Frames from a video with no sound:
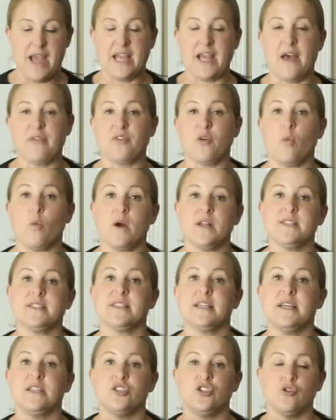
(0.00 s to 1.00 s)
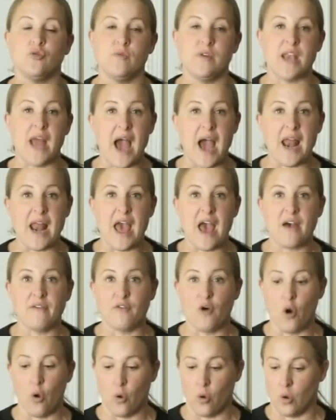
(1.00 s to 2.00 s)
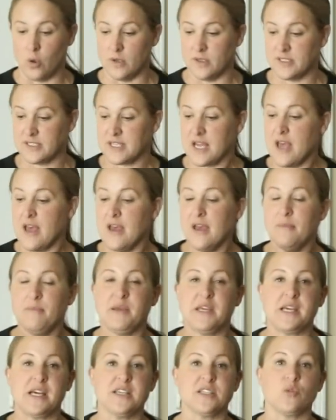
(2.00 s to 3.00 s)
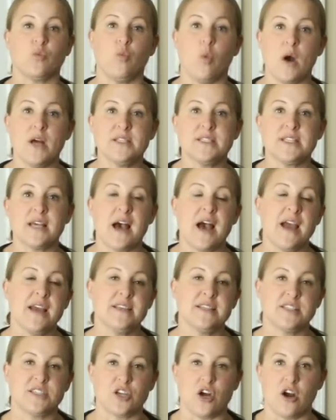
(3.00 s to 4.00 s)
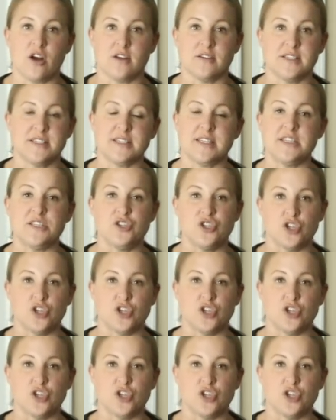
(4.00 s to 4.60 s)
got the ones that do not have holes because once I start seeing